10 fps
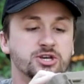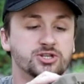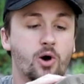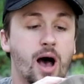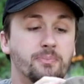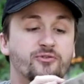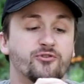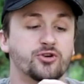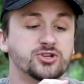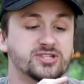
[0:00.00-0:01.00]
So up
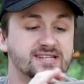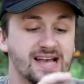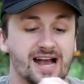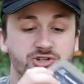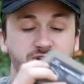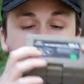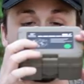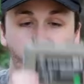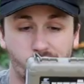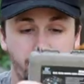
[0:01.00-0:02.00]
first is actually
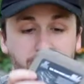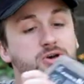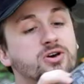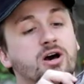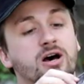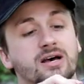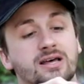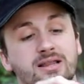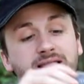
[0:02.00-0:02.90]
some replica